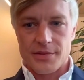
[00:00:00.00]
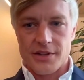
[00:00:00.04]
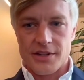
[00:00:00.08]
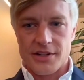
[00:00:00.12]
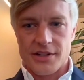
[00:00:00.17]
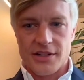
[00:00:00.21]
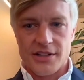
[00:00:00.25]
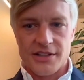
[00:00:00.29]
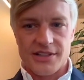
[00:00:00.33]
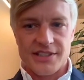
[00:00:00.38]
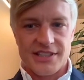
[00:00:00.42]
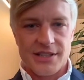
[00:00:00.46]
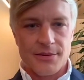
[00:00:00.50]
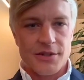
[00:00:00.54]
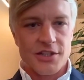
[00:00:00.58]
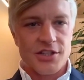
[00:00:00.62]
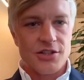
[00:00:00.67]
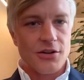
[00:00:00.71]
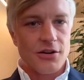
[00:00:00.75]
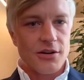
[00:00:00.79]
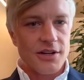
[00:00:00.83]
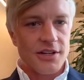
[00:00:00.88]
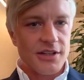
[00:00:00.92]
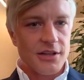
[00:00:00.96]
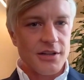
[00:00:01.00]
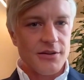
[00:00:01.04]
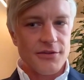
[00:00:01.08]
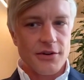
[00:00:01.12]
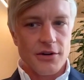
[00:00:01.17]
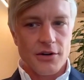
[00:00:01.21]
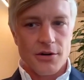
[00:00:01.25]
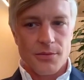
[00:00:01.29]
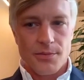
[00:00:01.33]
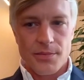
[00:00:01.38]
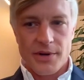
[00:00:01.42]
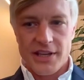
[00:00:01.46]
because the majority of
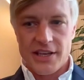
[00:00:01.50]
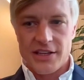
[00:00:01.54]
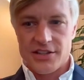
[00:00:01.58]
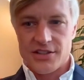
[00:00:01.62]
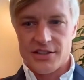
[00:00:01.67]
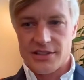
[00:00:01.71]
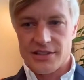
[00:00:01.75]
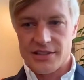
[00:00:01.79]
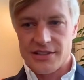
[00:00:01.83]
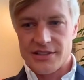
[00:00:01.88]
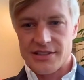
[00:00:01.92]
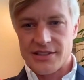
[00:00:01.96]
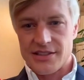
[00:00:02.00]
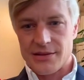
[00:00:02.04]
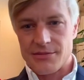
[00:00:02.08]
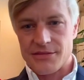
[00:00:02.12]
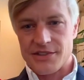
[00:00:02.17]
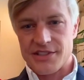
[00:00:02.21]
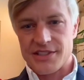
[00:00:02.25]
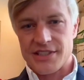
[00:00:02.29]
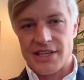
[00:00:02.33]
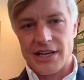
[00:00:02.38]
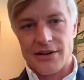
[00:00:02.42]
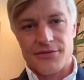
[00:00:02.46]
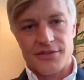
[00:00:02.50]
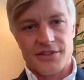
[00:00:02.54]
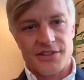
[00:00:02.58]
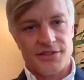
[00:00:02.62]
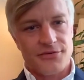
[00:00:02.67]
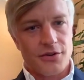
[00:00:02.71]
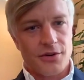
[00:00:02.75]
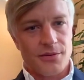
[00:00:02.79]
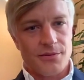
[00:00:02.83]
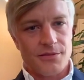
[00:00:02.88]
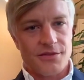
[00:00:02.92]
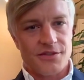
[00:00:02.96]
our patients suffers
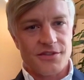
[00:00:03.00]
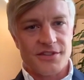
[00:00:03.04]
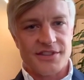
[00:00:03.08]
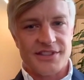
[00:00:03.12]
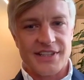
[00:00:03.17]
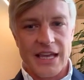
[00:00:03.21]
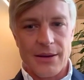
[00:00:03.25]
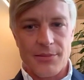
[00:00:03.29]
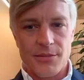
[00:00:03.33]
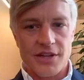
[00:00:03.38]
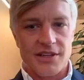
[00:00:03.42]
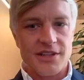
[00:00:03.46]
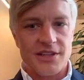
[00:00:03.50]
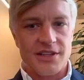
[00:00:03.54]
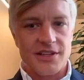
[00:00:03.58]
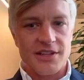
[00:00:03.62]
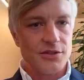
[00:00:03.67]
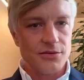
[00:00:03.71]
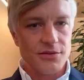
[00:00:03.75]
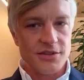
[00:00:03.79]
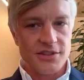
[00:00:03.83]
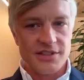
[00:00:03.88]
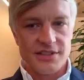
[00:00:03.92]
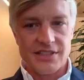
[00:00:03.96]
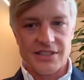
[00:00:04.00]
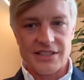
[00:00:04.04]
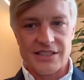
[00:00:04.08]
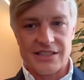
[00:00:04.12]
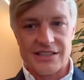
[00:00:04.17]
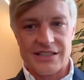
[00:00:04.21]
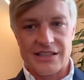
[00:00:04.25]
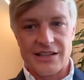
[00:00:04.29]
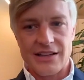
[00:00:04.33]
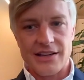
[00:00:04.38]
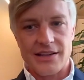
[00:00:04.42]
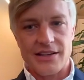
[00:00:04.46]
from systemic type 2
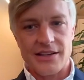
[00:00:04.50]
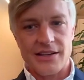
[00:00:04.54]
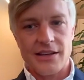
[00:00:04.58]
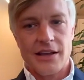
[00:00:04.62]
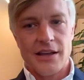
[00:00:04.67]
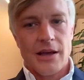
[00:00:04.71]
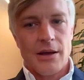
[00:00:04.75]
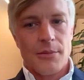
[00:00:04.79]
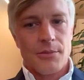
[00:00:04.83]
disease, like